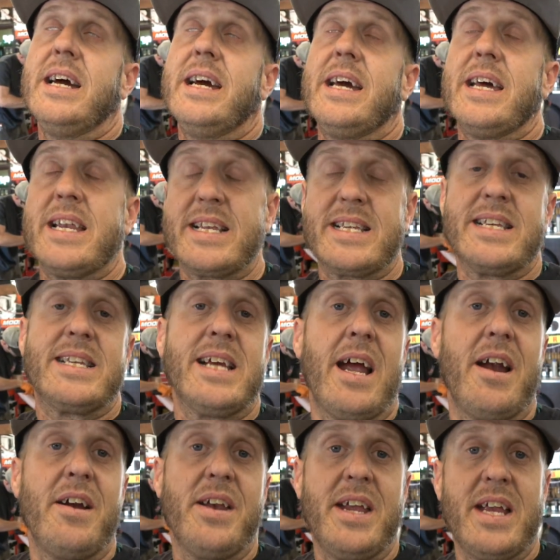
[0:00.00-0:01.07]
it is in
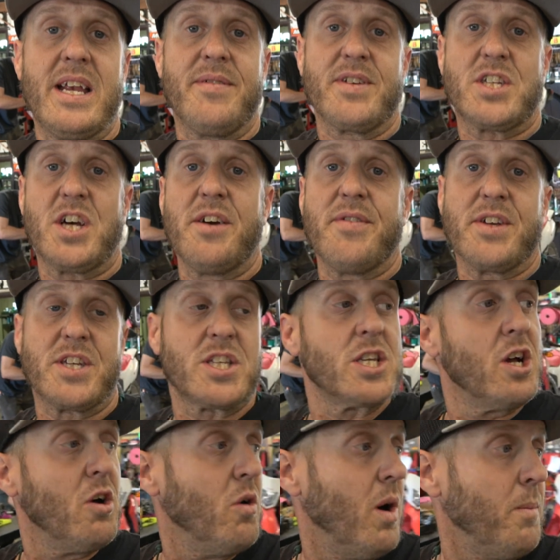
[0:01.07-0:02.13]
dire need of a service.
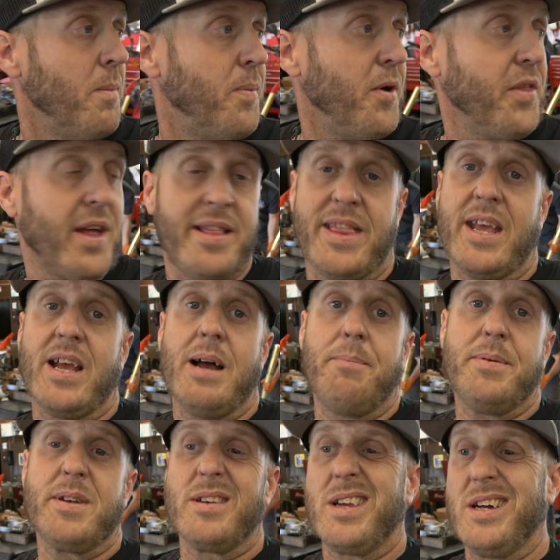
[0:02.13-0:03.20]
So I'm gonna pull that thing
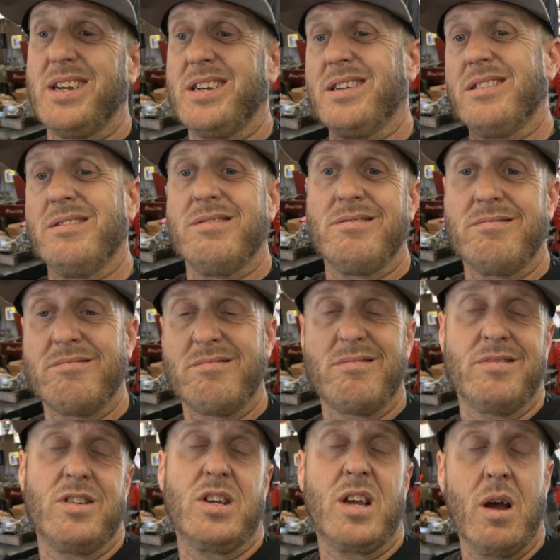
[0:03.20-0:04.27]
up and kind
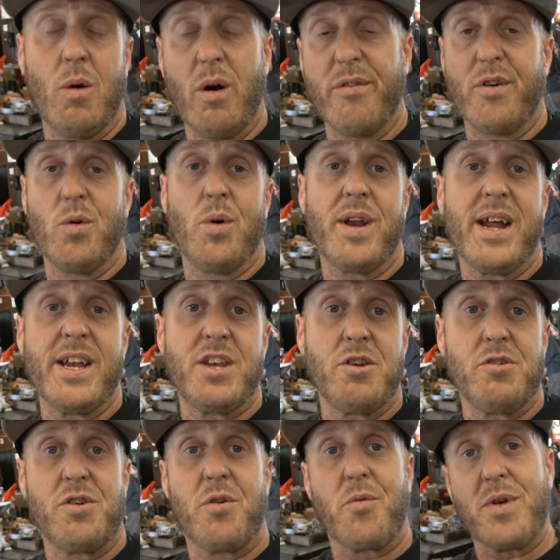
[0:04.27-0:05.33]
of go over what I
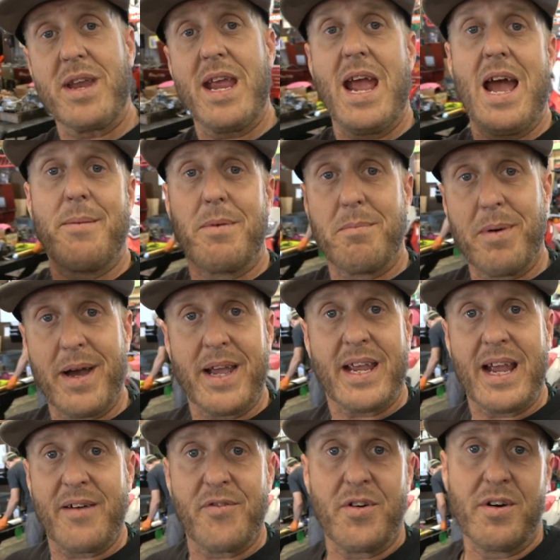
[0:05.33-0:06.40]
do to rehab a
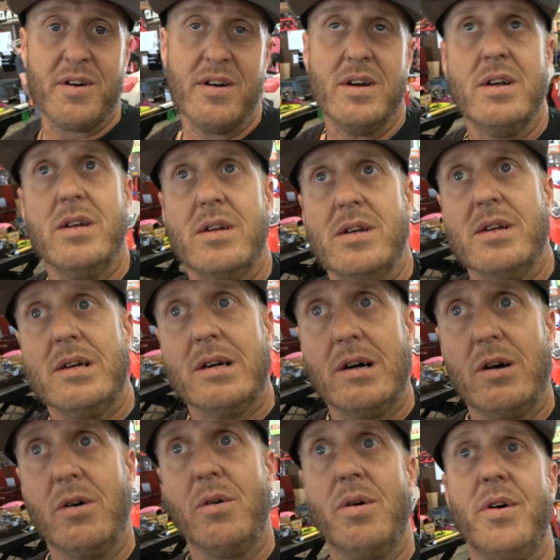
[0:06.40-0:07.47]
bike after,
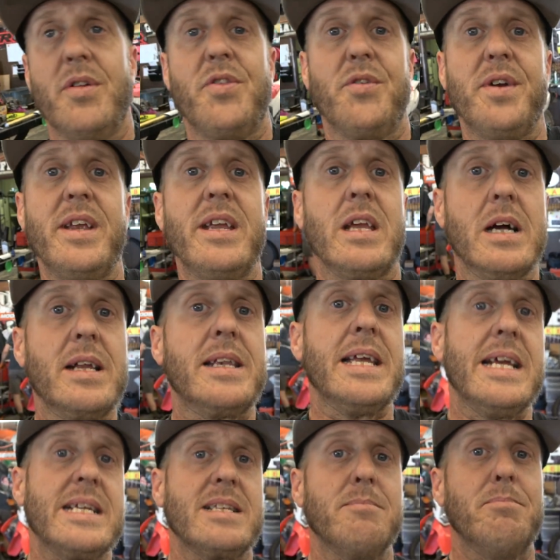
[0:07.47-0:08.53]
three good
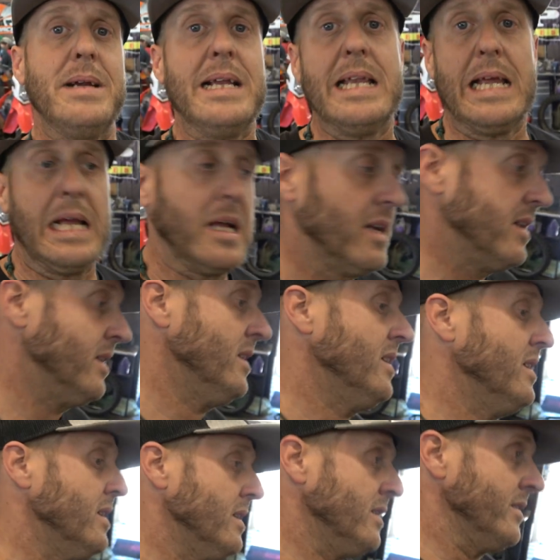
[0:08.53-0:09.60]
days of beating.
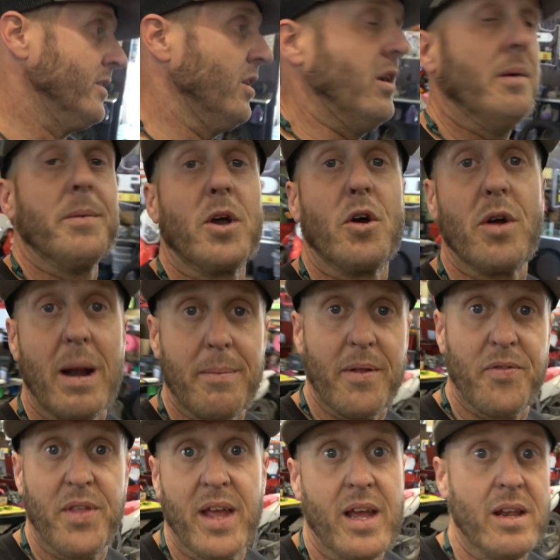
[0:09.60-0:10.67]
So I'm gonna go grab
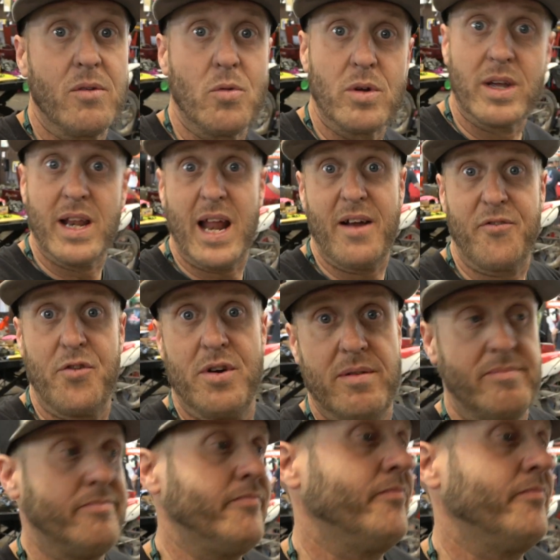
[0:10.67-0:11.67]
that thing and we'll get after it.